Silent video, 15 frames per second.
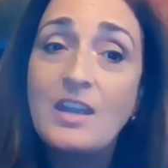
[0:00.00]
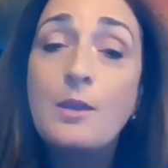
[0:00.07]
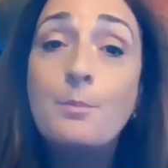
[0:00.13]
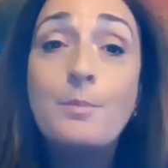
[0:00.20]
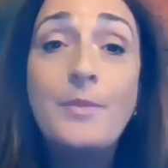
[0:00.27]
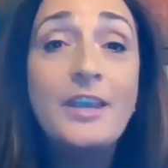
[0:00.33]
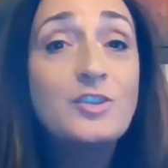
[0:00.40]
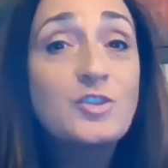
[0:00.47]

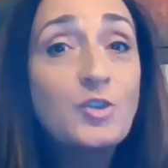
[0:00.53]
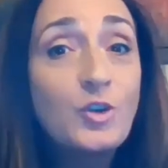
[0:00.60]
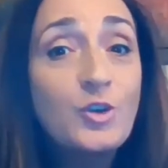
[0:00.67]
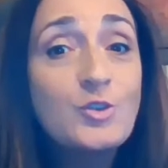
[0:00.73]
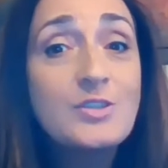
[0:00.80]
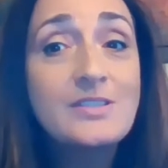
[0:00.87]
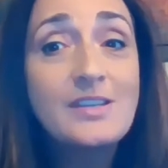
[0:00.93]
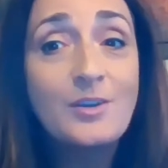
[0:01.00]
Make sure
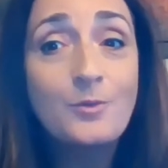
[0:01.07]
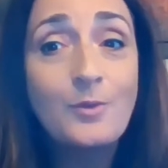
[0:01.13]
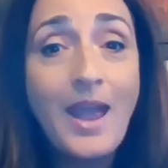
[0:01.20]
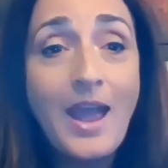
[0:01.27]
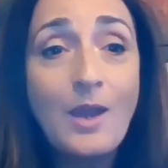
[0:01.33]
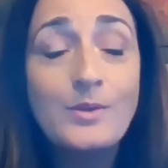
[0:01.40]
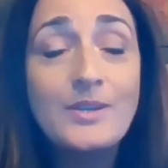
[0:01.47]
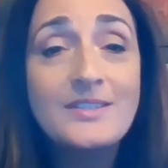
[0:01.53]
you stick
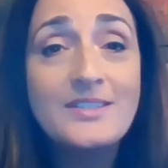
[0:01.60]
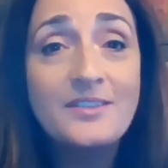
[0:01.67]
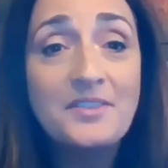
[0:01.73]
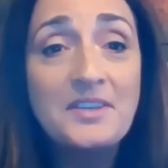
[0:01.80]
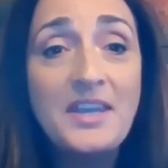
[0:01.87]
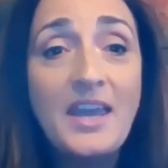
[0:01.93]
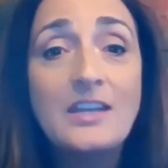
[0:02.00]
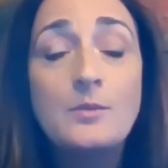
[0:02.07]
around until
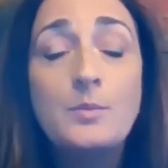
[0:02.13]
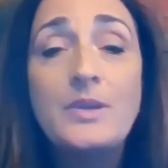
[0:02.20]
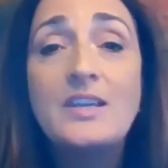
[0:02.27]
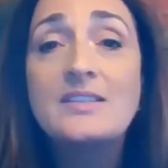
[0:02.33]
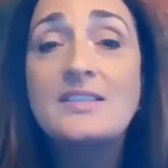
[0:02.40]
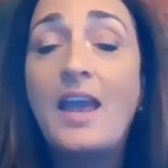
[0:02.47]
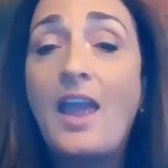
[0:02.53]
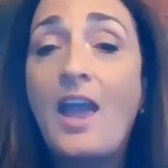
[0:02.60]
the end
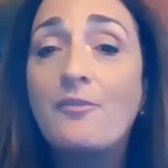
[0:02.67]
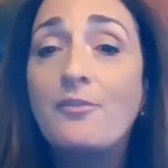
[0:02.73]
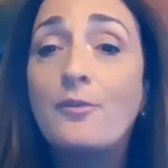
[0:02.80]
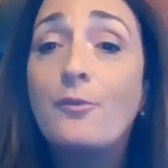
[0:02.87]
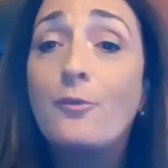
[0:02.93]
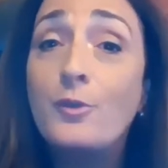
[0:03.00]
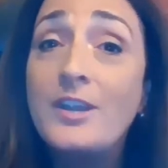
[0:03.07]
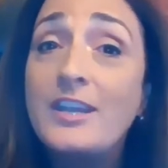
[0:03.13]
because I have a
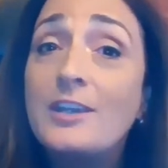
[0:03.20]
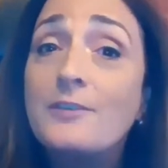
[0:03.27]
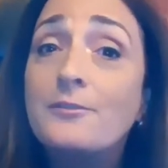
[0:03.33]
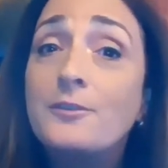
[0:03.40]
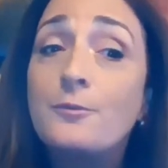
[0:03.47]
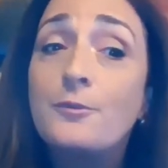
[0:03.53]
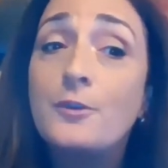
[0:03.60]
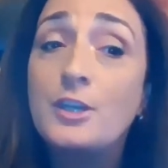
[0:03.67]
free gift
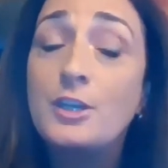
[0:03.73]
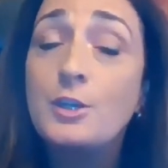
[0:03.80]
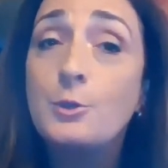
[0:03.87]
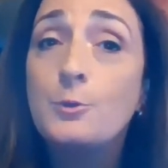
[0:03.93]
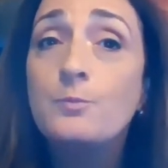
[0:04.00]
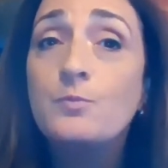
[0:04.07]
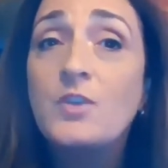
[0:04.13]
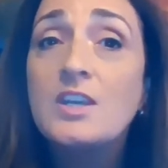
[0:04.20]
for
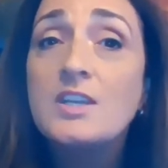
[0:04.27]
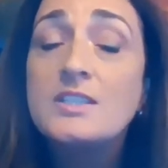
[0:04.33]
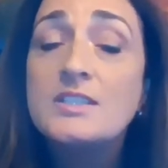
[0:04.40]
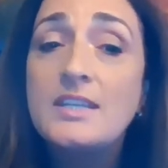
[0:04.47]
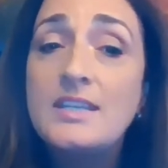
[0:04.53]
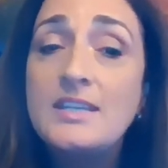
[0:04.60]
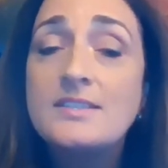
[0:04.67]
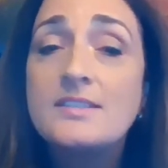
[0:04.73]
you
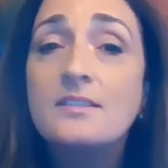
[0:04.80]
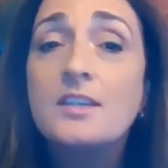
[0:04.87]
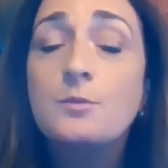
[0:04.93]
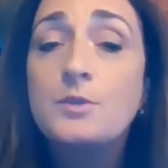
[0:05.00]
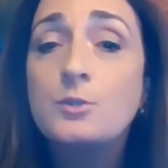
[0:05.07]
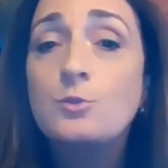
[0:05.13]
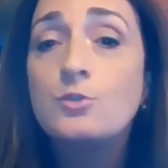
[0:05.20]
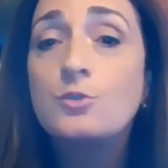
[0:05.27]
to easily
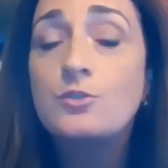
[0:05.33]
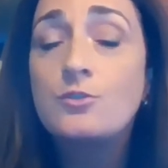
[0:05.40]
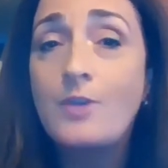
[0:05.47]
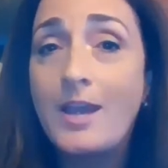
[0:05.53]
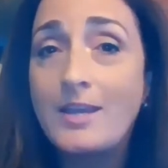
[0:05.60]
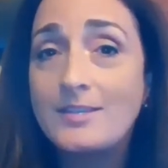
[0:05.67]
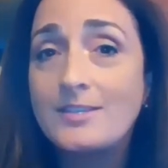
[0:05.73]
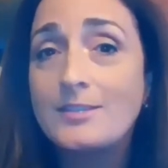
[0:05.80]
reduce
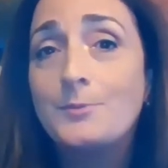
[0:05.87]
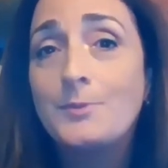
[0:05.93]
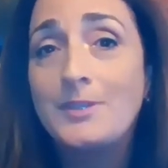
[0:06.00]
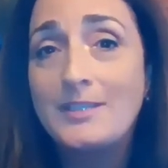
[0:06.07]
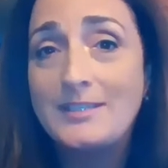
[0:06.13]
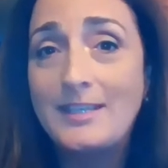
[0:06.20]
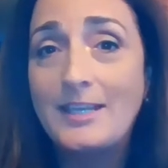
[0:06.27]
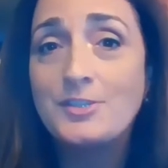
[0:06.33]
stress with
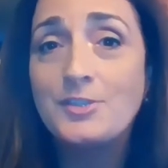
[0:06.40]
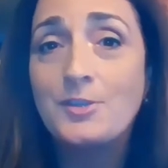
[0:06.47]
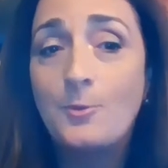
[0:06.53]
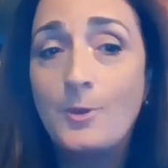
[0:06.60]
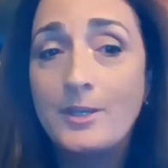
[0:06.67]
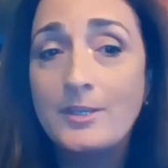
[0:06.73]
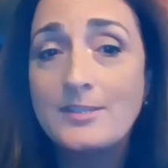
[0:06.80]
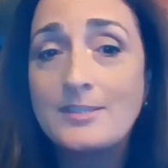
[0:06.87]
essential
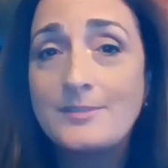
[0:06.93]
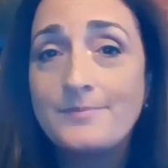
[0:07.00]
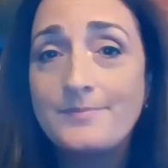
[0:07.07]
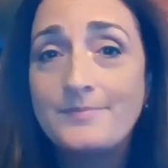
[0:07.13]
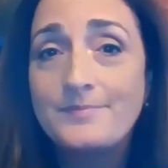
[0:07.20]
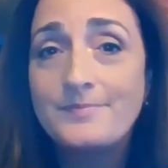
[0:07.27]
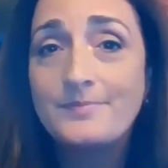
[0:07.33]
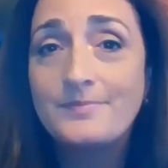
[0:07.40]
oils.
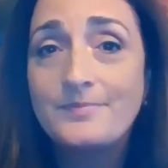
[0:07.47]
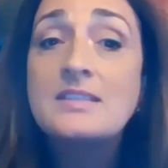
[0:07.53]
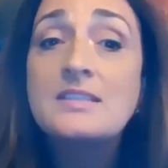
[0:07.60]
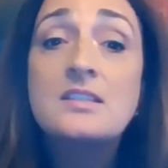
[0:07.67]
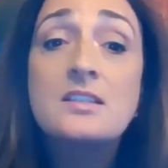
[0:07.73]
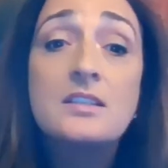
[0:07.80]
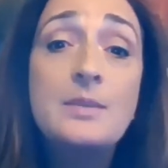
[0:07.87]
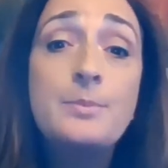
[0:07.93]

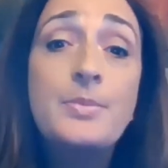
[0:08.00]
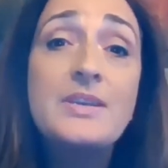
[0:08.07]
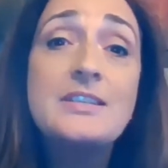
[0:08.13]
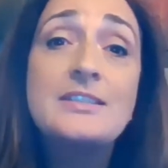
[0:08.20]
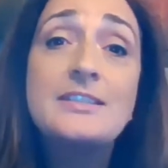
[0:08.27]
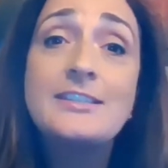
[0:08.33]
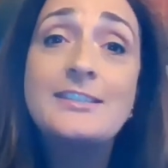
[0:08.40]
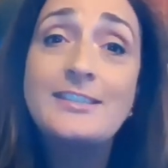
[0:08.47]
Sleep
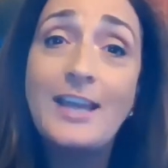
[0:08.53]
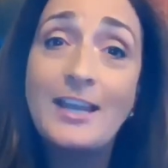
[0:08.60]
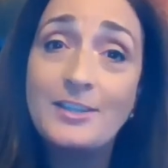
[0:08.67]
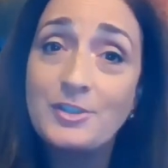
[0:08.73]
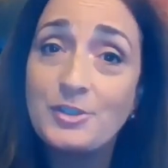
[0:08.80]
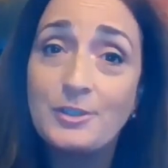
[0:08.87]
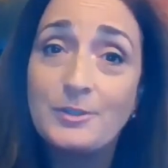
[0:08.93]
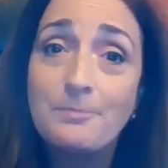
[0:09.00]
is
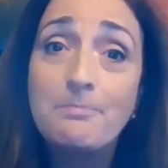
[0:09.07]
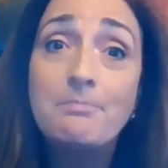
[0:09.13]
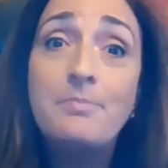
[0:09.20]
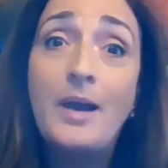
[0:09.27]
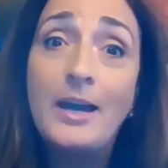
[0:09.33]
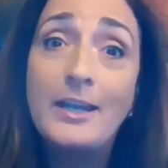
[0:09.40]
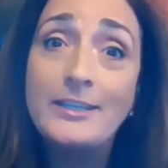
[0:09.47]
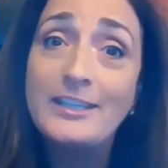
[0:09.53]
essential,
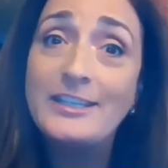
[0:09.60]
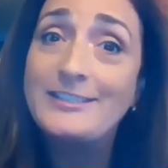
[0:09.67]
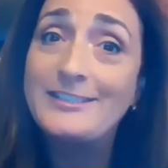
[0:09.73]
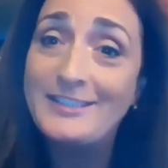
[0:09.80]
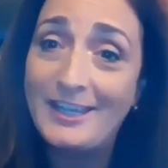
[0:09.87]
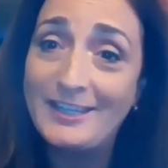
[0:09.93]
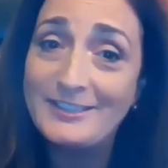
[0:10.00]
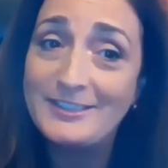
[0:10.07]
pun
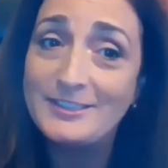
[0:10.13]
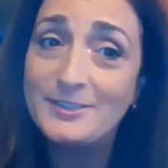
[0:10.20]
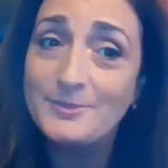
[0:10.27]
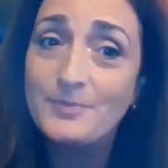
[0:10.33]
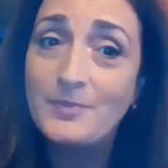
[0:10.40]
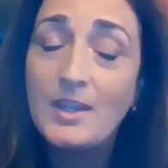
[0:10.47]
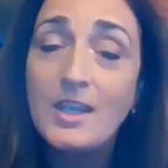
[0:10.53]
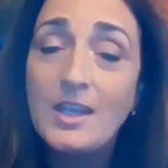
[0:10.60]
intended.
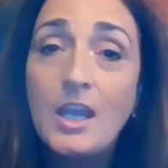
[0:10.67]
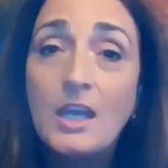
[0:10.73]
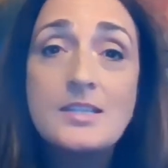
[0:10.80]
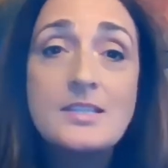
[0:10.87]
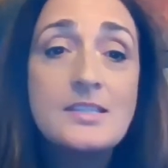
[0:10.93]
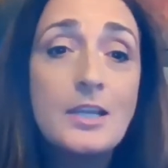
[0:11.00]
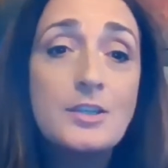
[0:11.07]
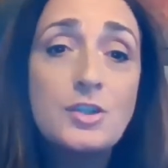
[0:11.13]
And
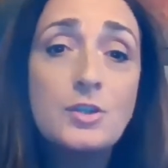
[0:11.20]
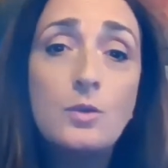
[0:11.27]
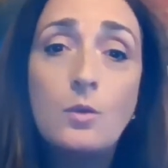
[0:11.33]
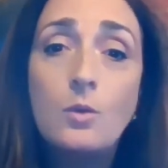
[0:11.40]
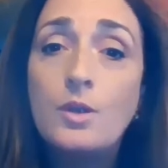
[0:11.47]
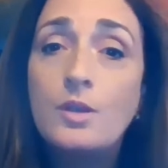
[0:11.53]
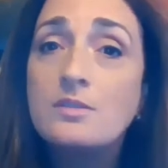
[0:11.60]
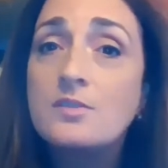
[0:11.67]
essential
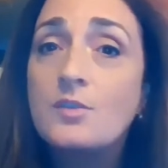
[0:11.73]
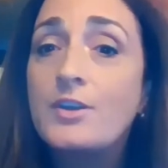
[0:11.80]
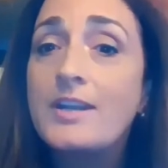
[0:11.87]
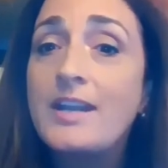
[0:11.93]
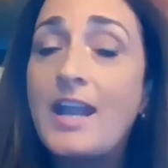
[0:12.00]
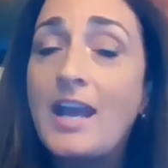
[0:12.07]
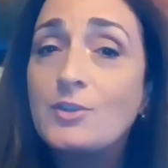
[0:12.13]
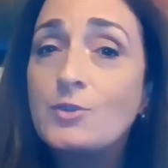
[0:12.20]
oils are
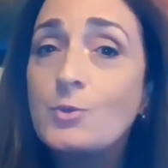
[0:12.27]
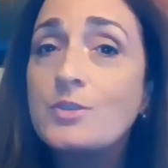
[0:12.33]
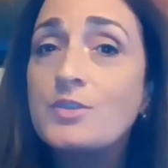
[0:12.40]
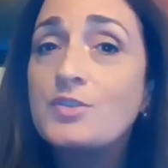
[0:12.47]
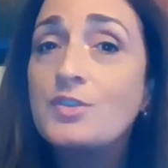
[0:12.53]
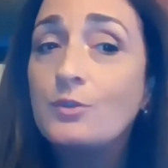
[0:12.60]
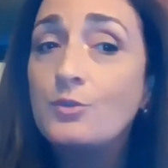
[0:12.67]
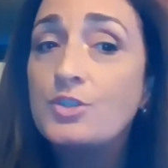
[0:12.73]
a natural
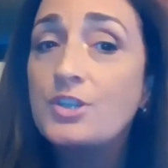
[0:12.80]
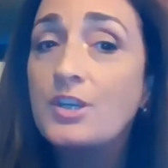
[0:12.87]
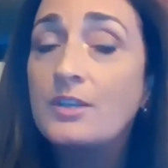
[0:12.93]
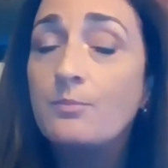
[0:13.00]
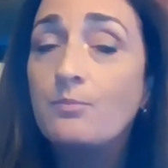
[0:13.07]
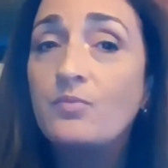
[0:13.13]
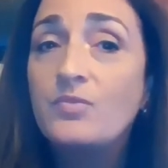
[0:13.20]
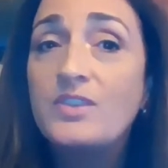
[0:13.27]

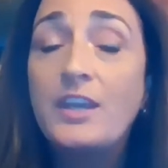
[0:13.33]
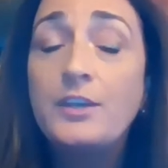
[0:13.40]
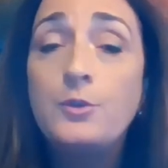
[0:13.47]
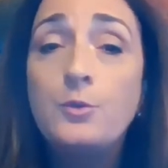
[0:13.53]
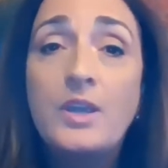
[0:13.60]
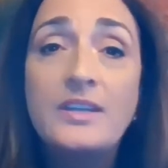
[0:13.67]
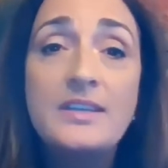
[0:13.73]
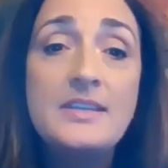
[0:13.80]
solution that you
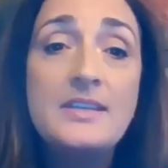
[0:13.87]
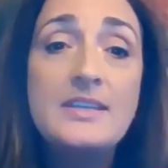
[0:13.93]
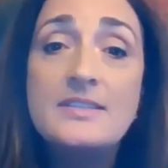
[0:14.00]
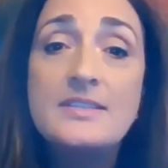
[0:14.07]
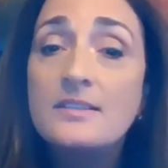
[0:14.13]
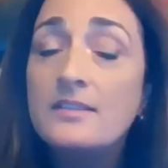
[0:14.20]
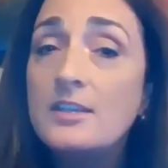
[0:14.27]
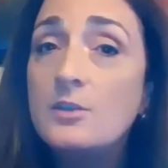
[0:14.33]
can
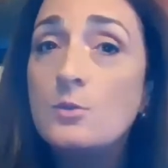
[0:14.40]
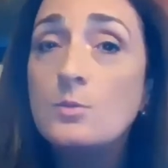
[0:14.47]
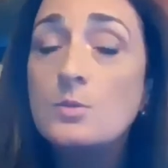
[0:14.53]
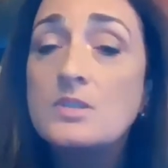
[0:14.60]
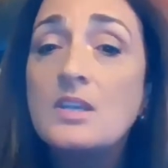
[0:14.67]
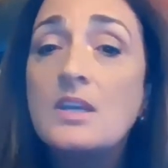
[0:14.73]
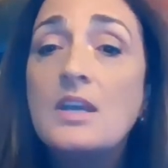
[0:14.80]
easily use